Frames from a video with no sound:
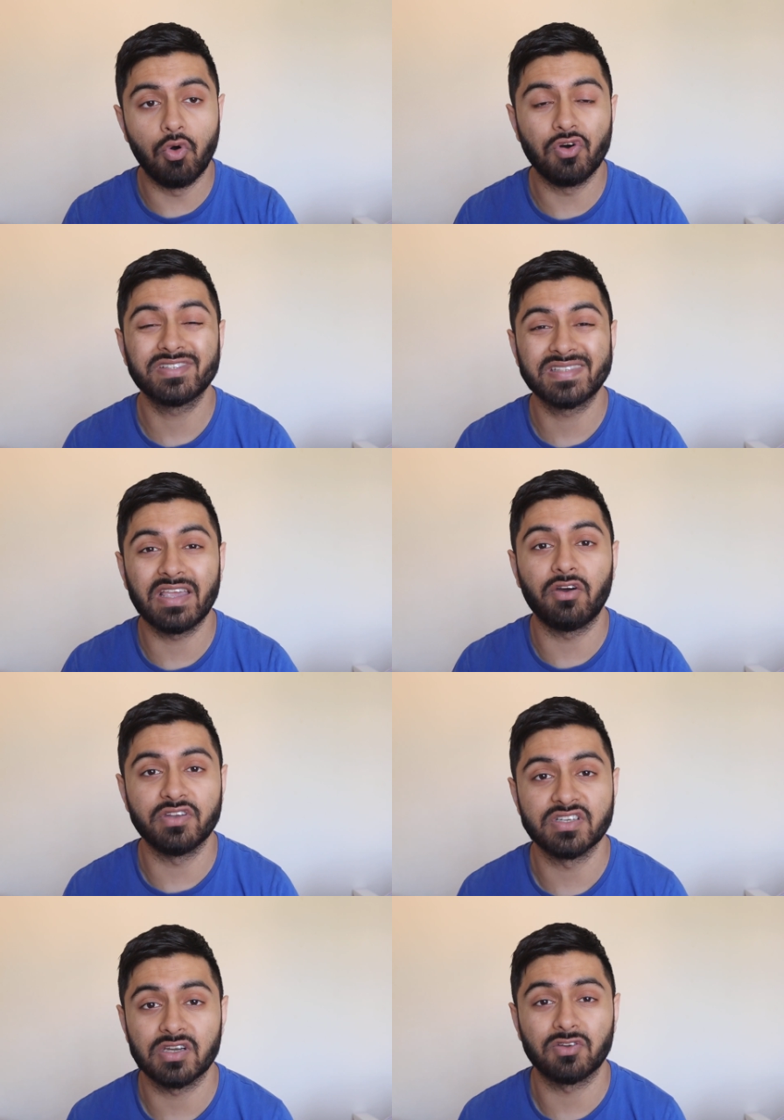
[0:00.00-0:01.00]
more say on
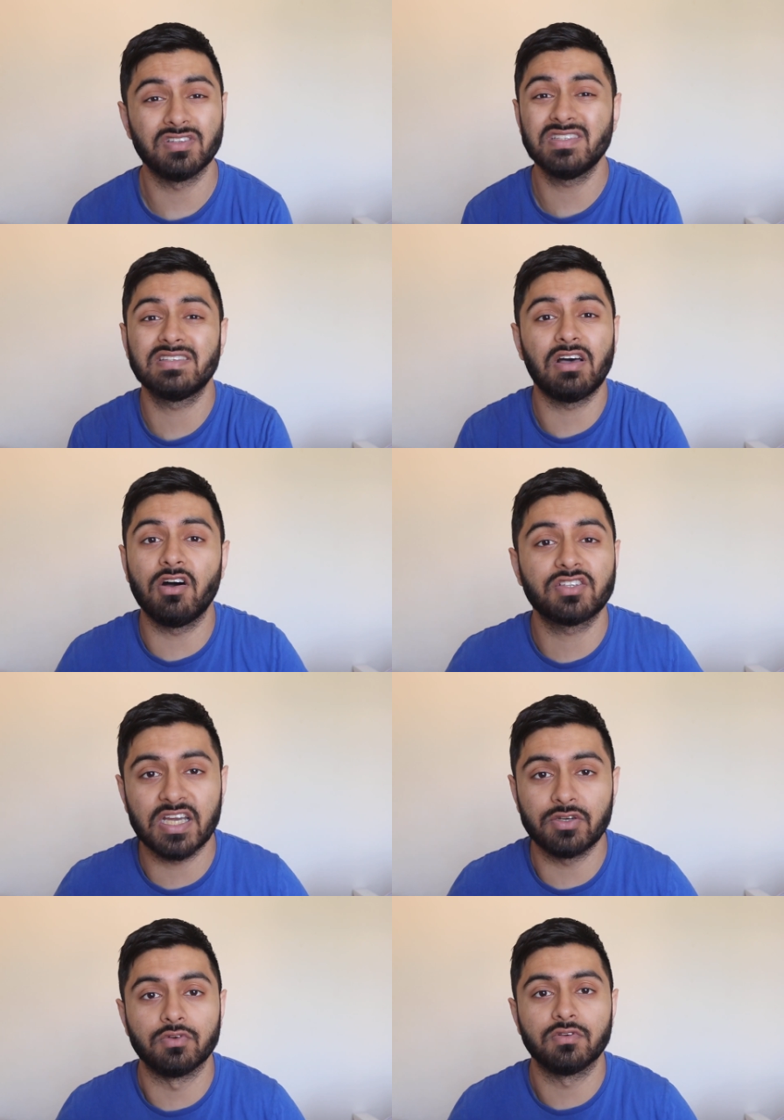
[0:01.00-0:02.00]
this channel, because this is our
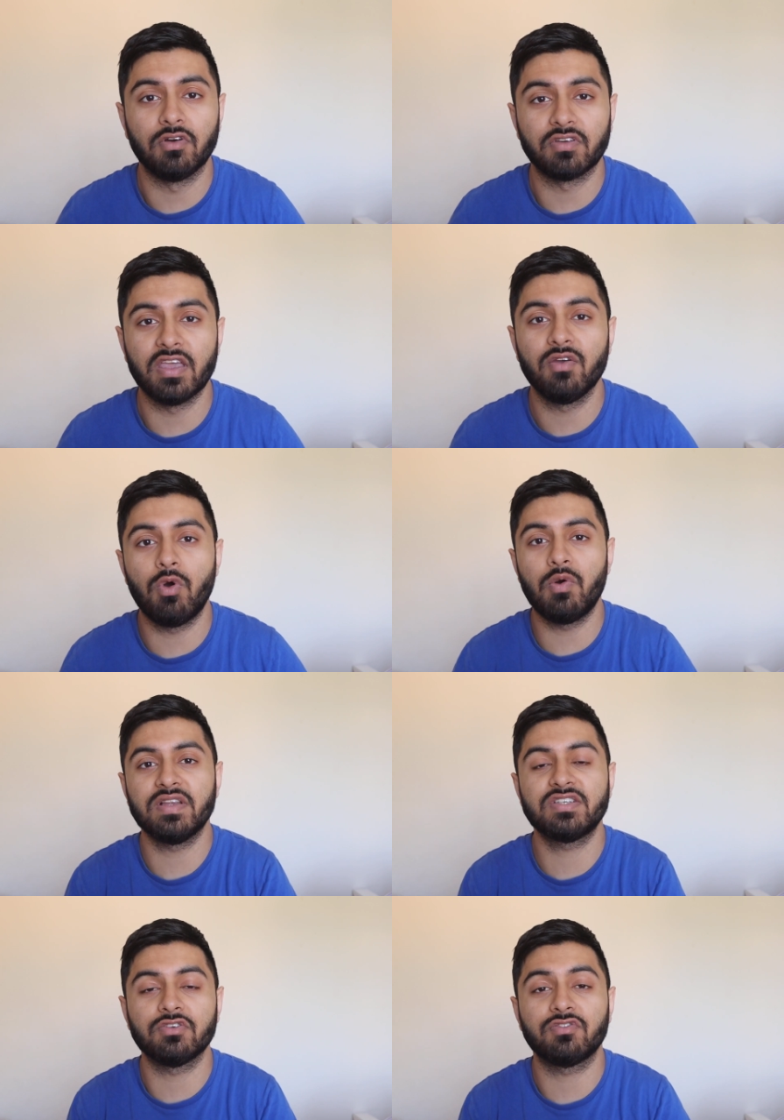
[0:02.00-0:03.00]
channel, okay?
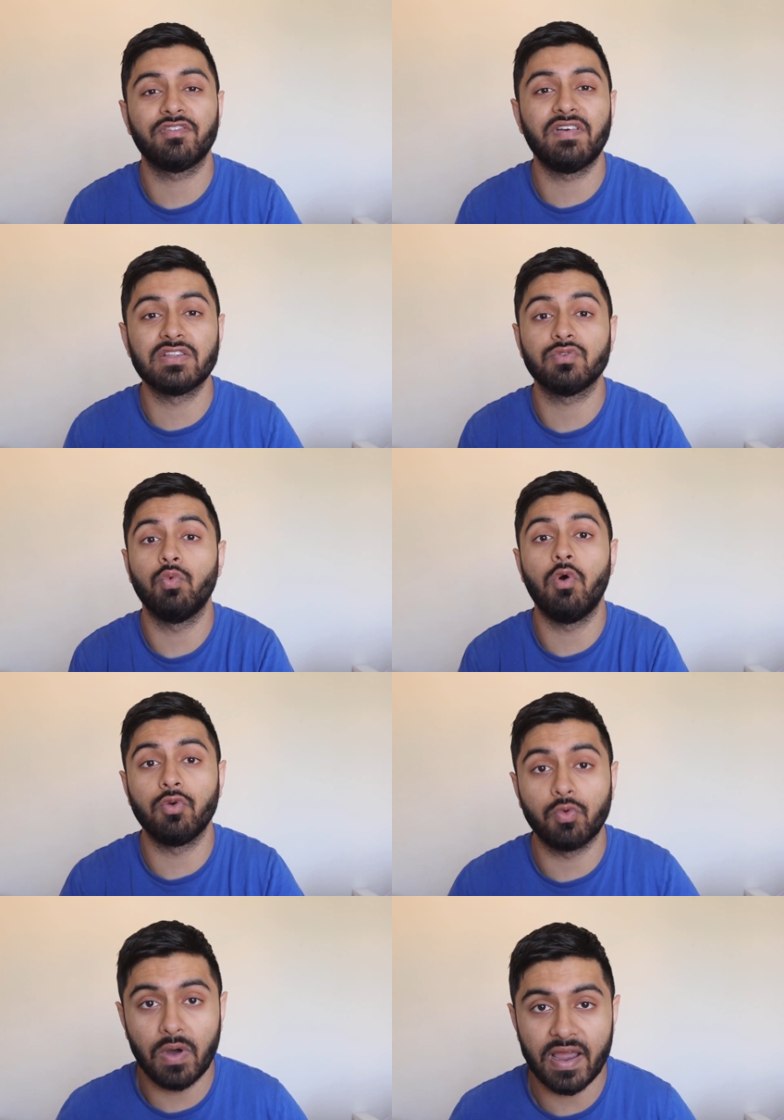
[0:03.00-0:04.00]
Worldwide Chelsea, the fans
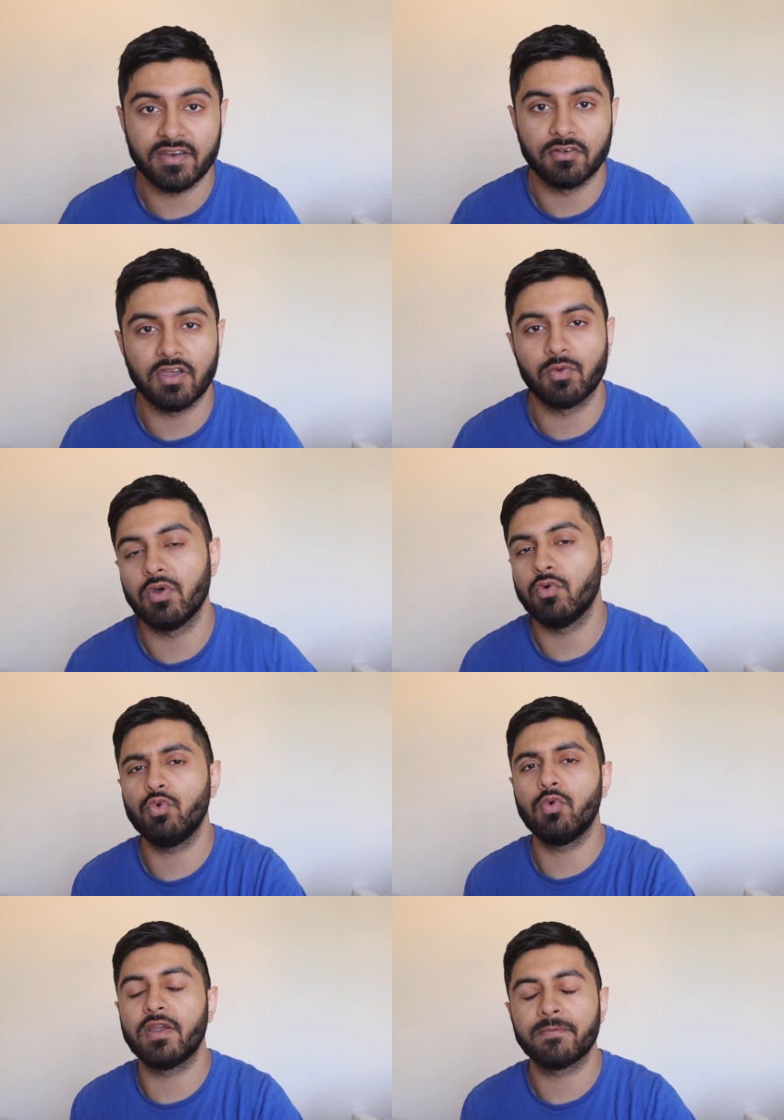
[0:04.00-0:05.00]
worldwide, okay? We're
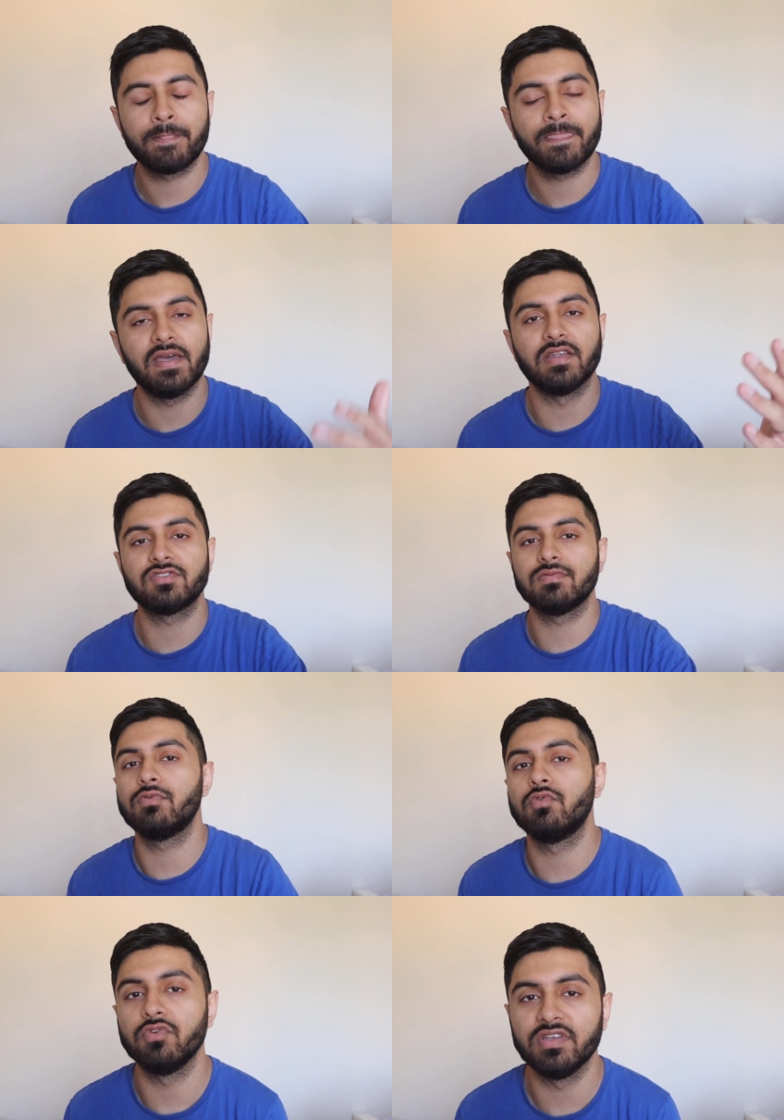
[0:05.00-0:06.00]
all one, and I
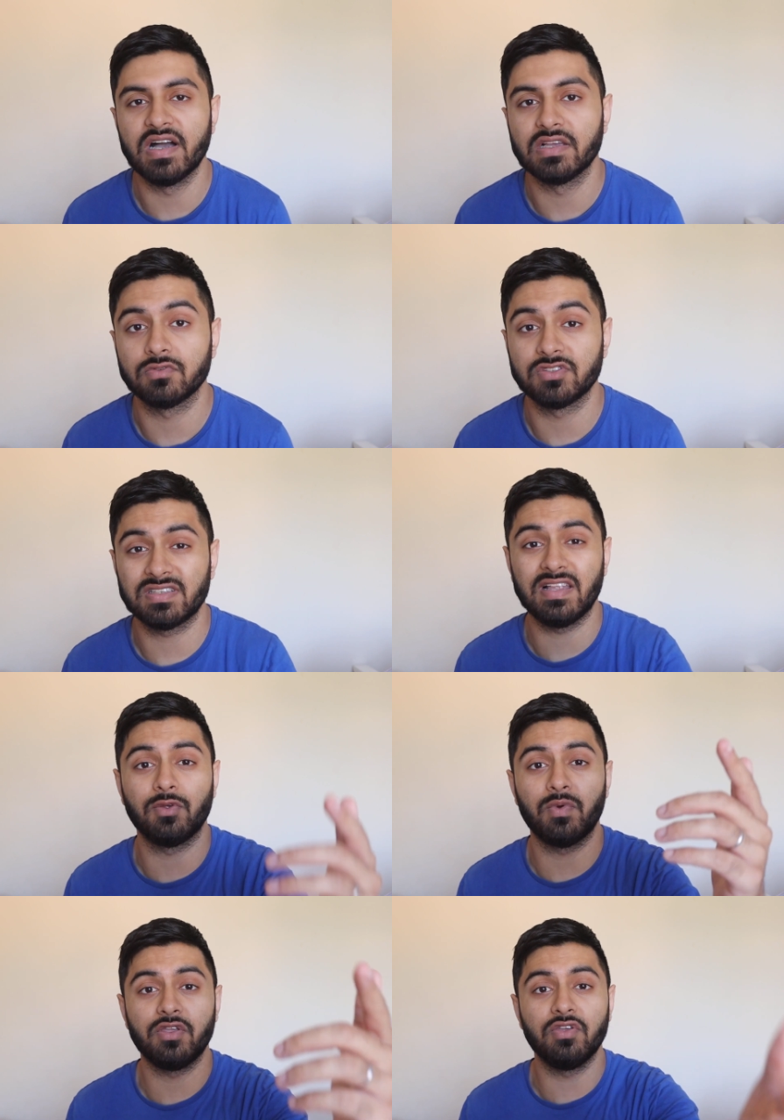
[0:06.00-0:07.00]
support all you guys, or just like
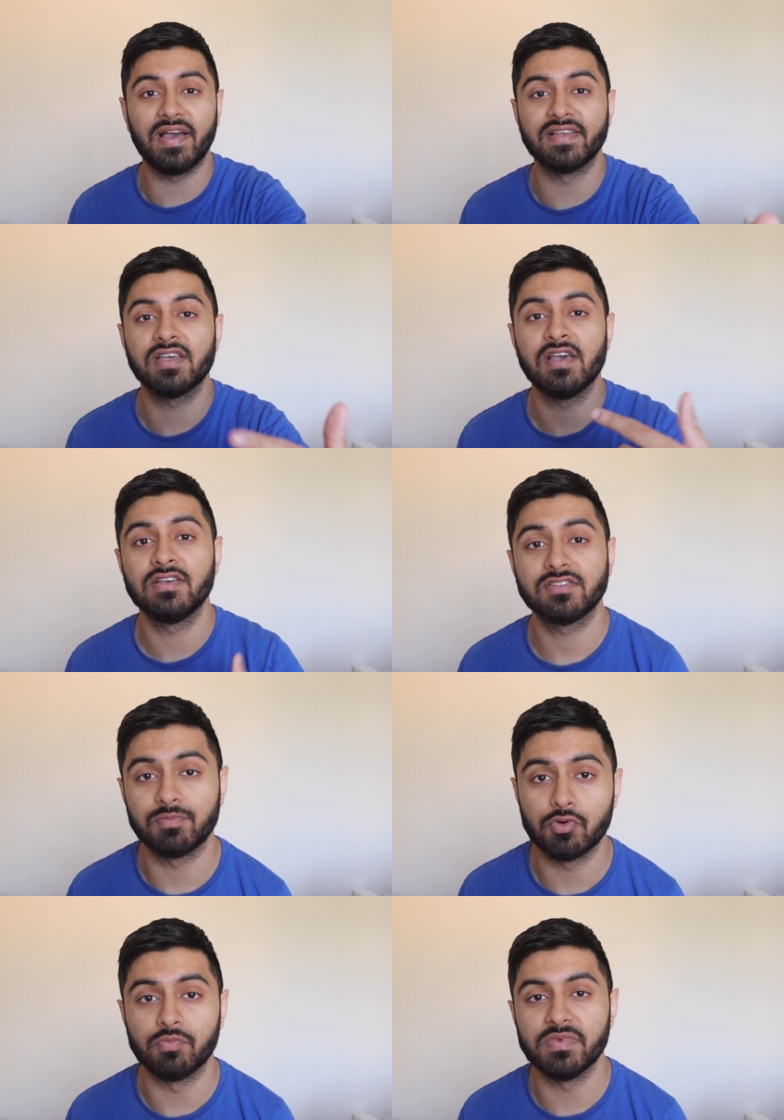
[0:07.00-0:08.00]
the way you guys
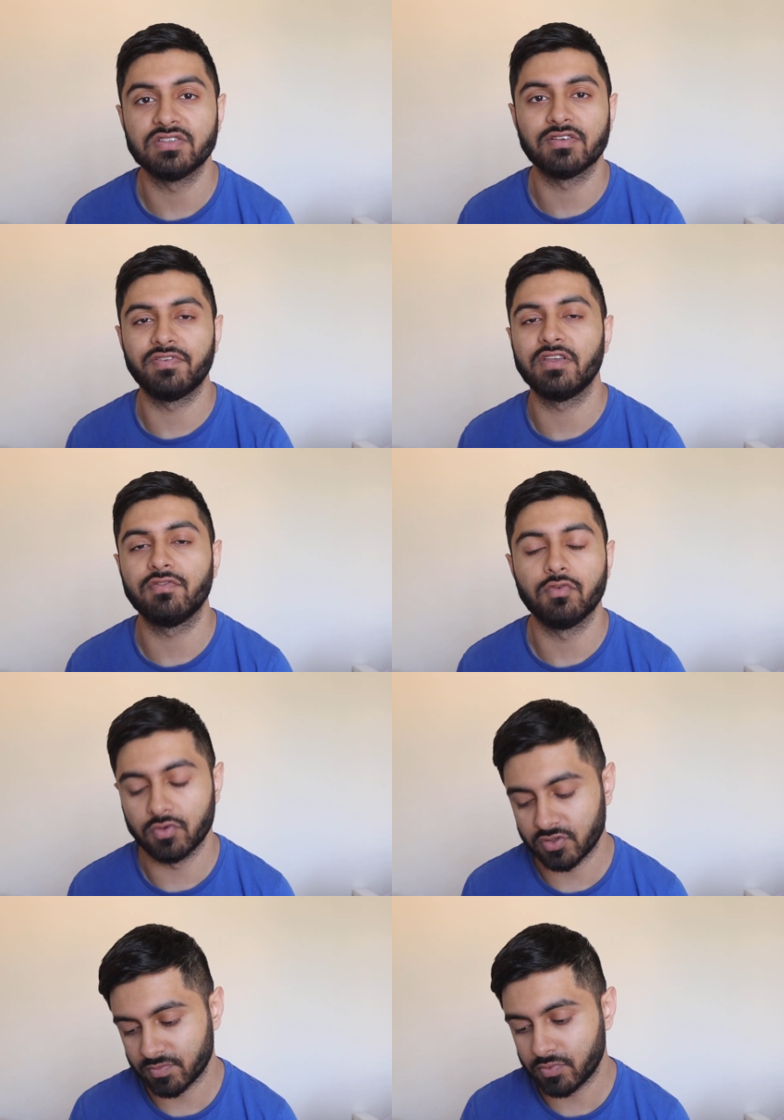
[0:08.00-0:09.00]
support me. So thank you for all
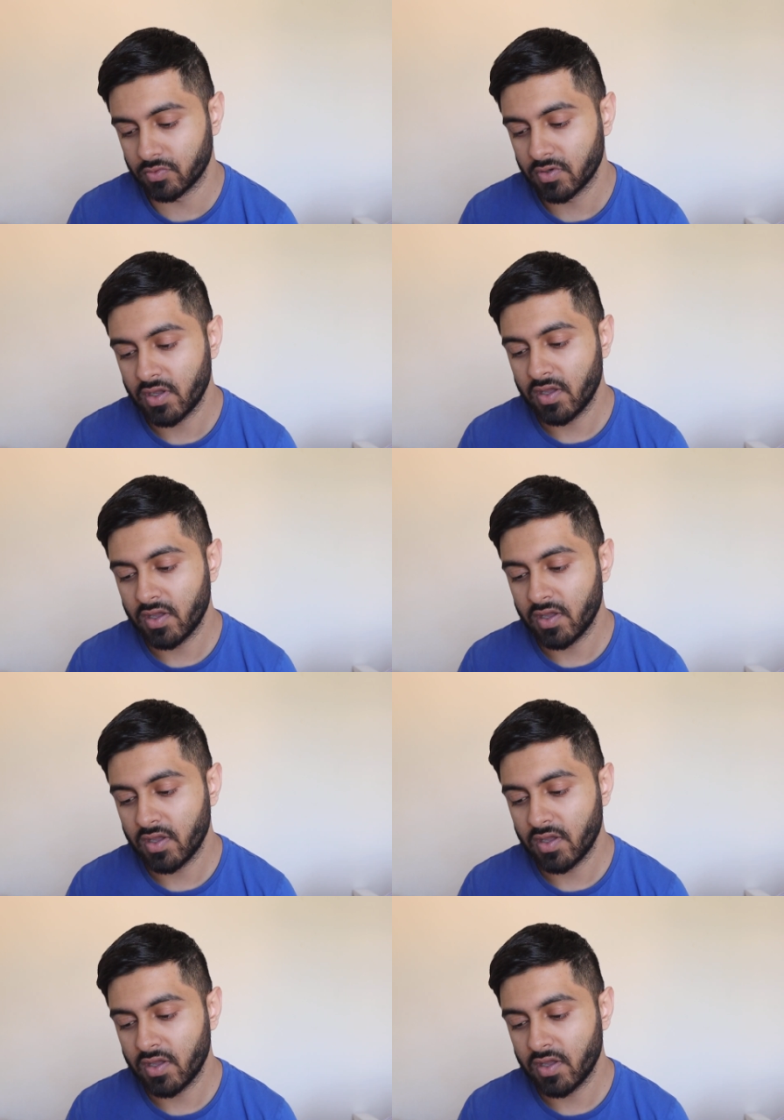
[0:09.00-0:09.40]
the support.